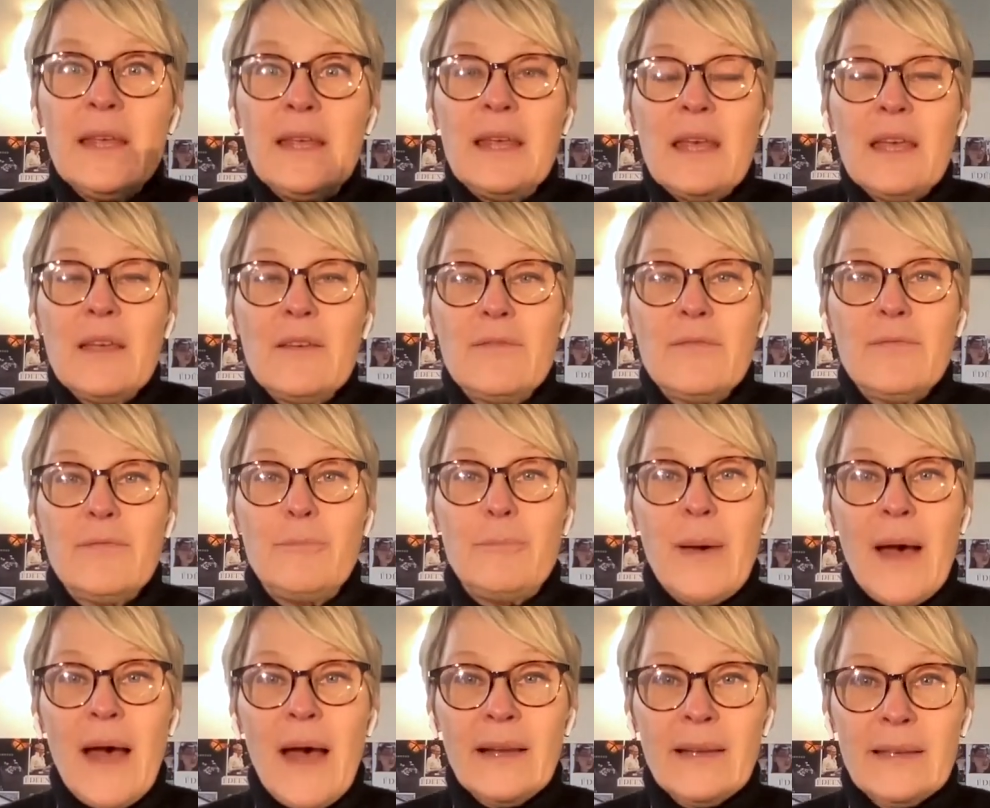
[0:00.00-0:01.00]
give
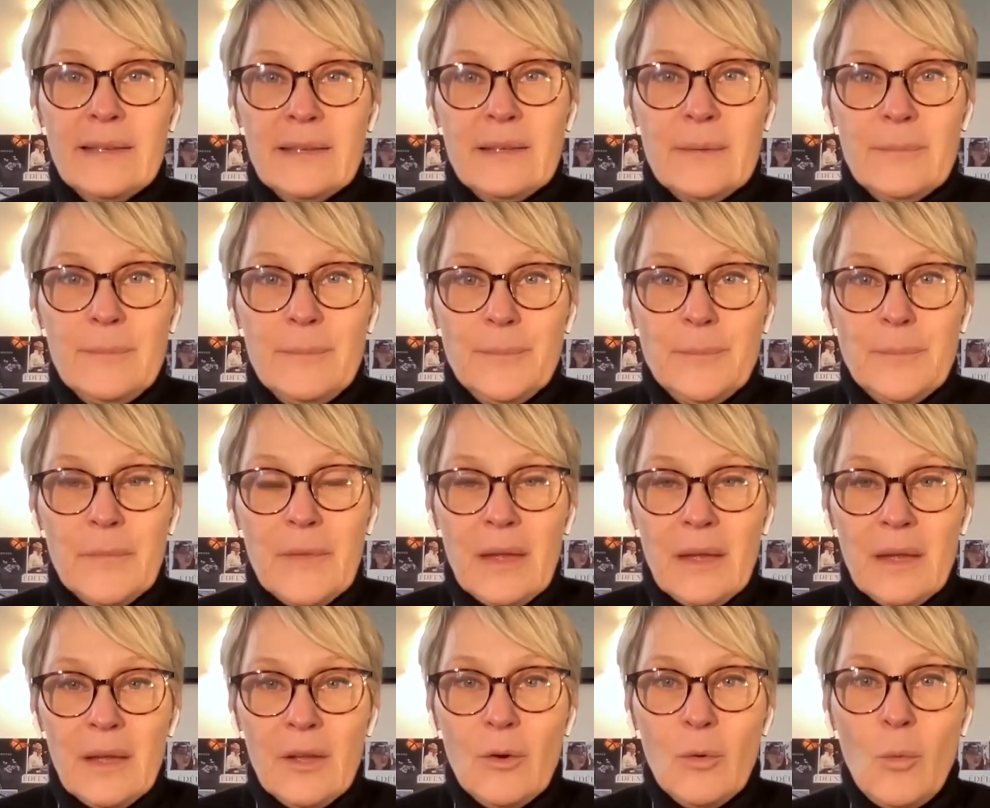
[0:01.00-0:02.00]
back
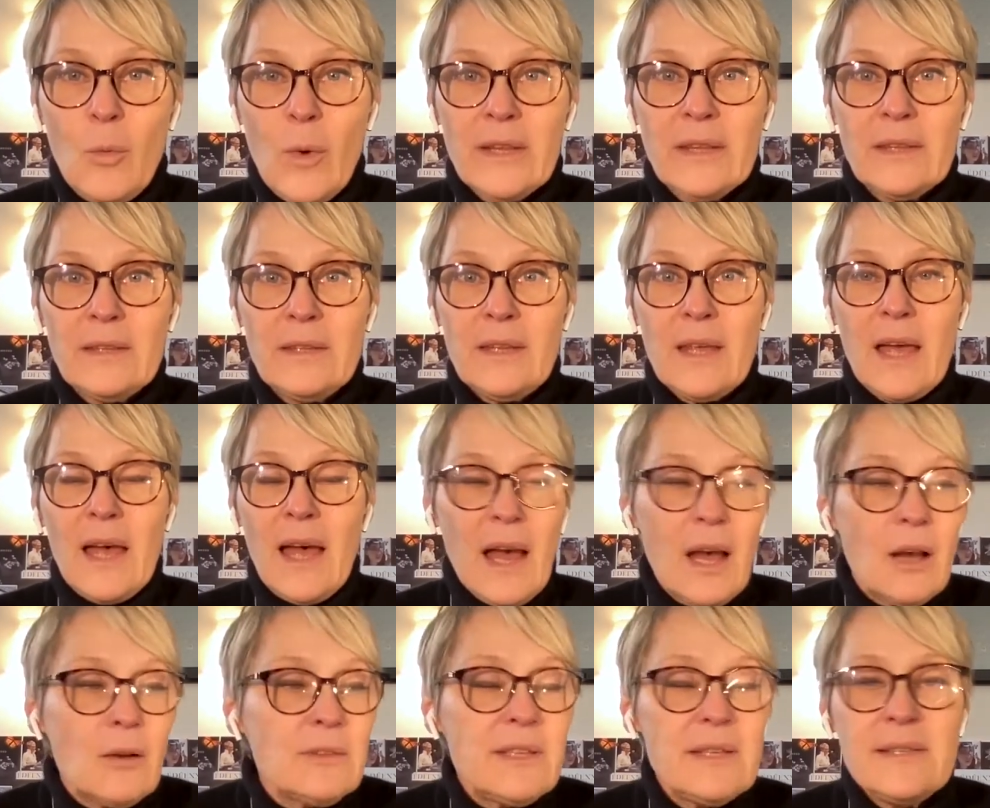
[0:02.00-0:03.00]
what
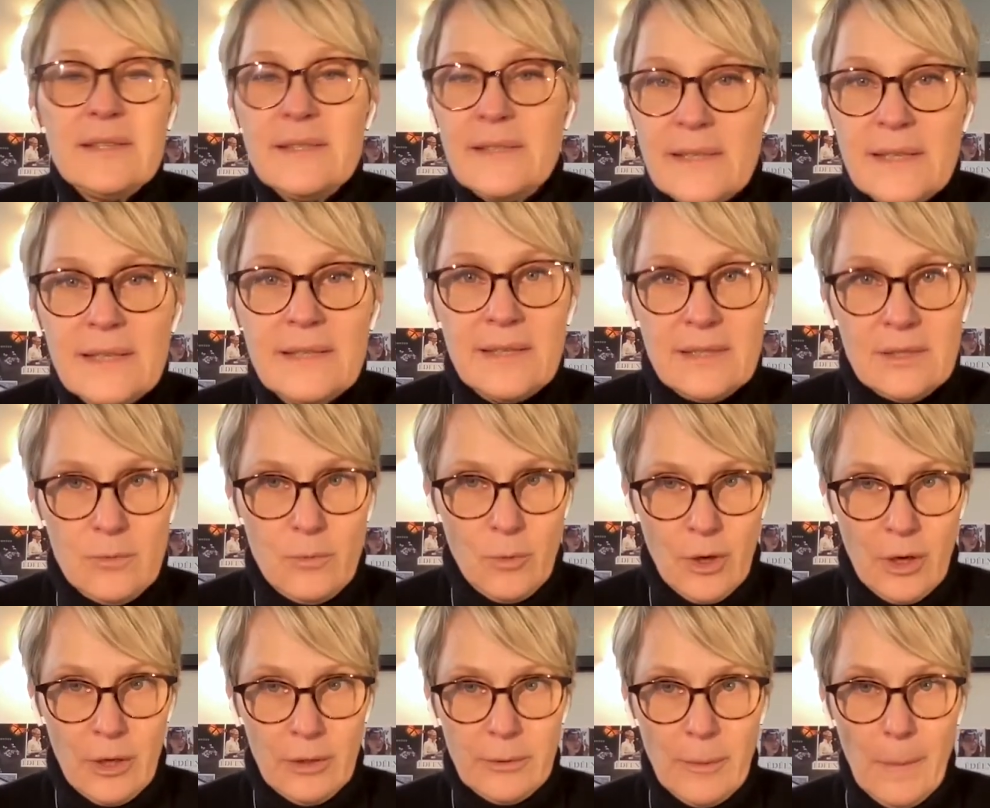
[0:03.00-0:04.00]
how they see this
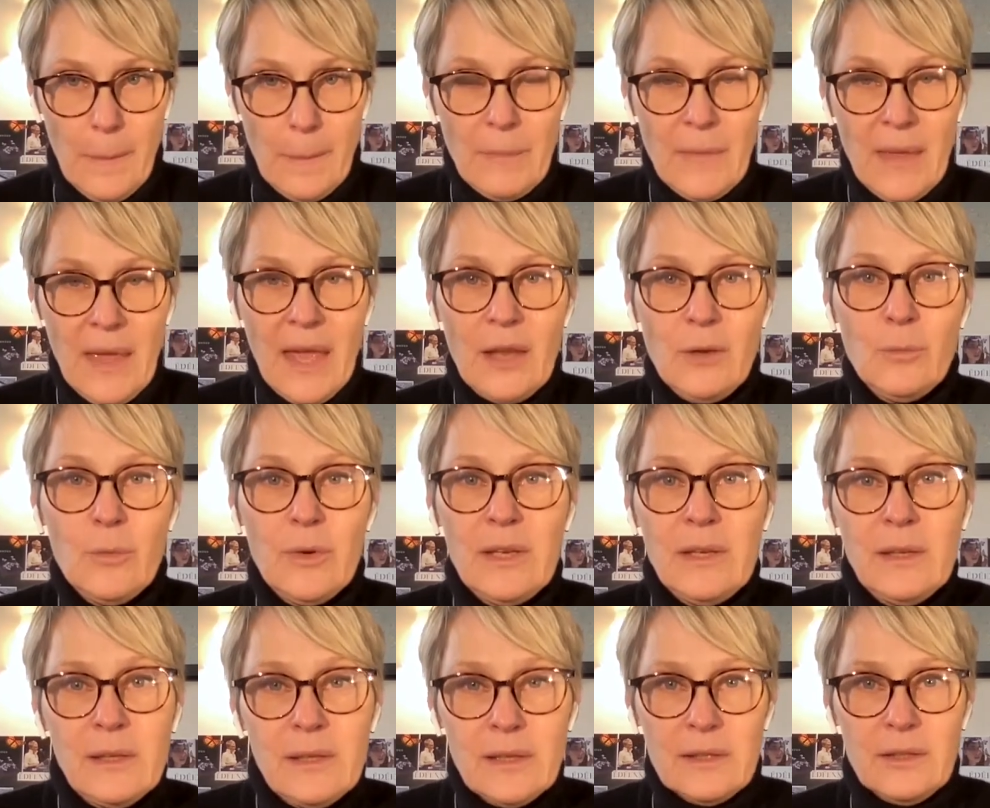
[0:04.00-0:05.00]
world, and we
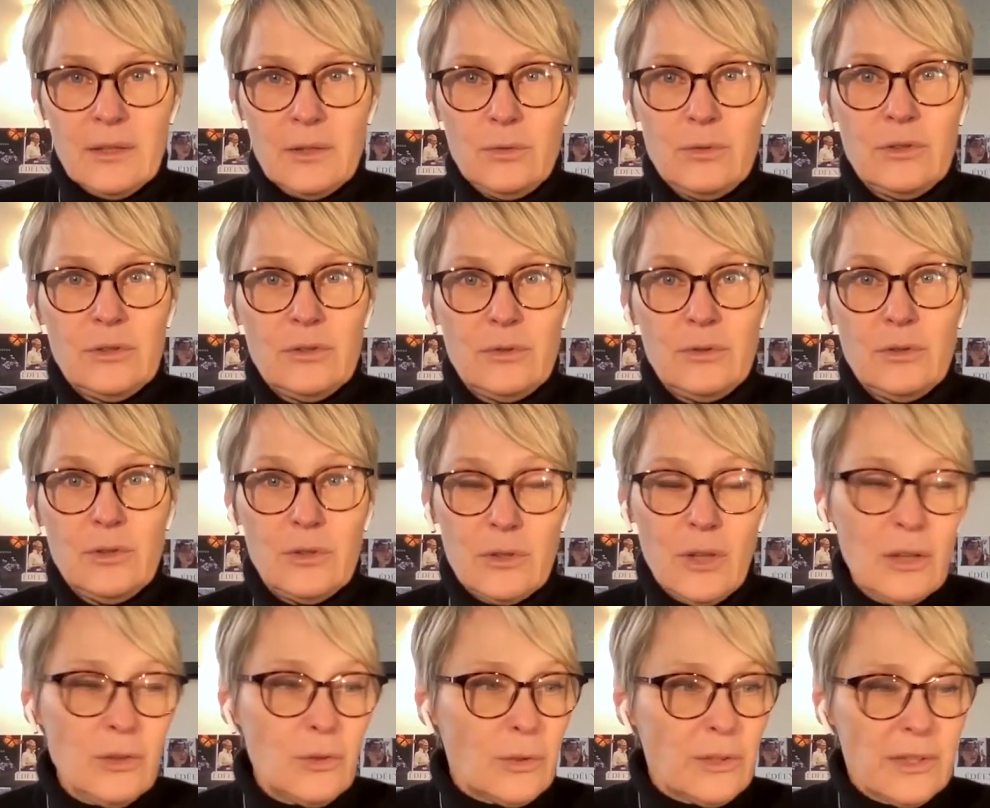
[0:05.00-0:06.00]
need it to
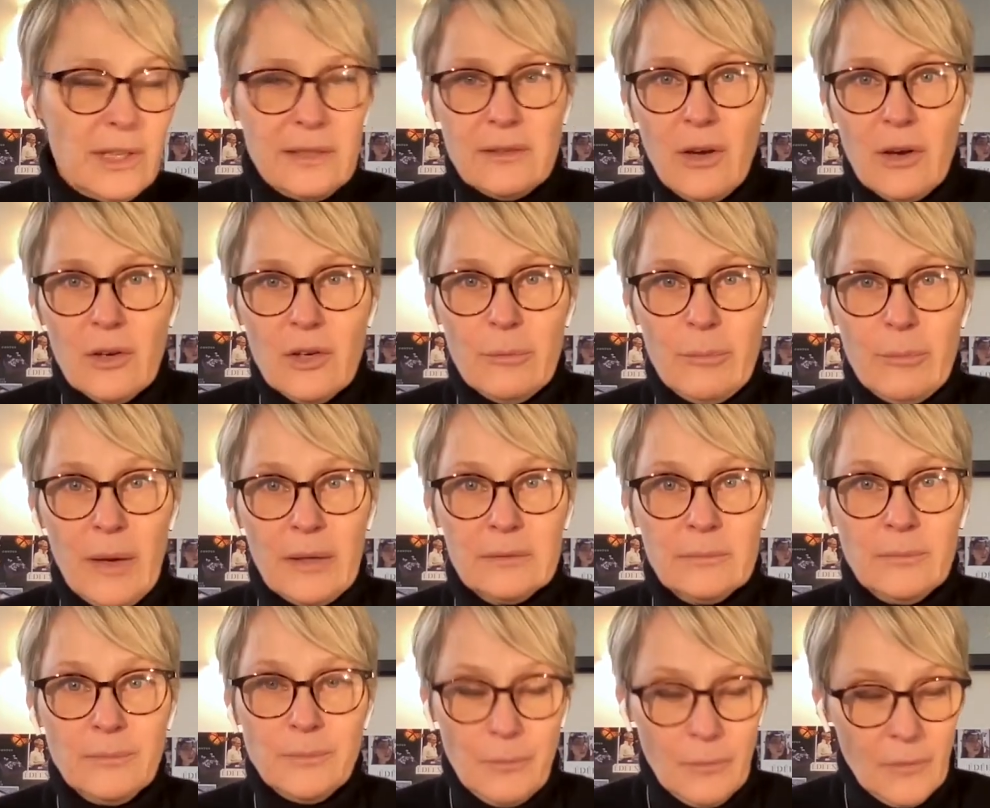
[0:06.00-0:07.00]
not only talk about